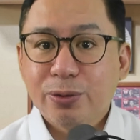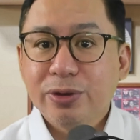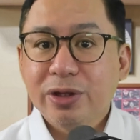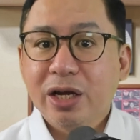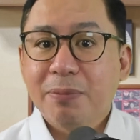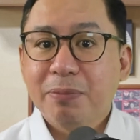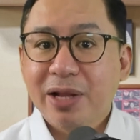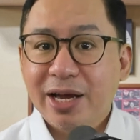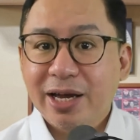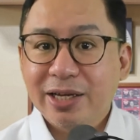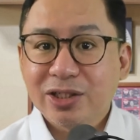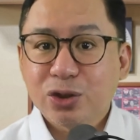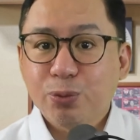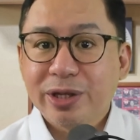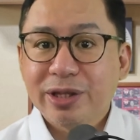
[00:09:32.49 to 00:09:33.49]
only
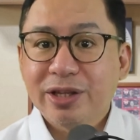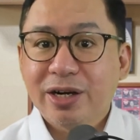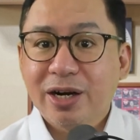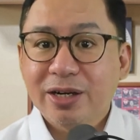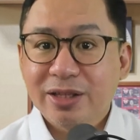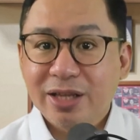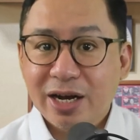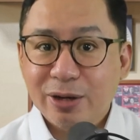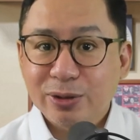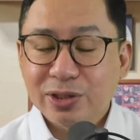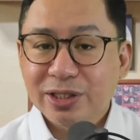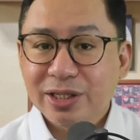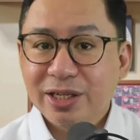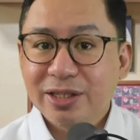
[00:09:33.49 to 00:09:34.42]
applies when there are doubts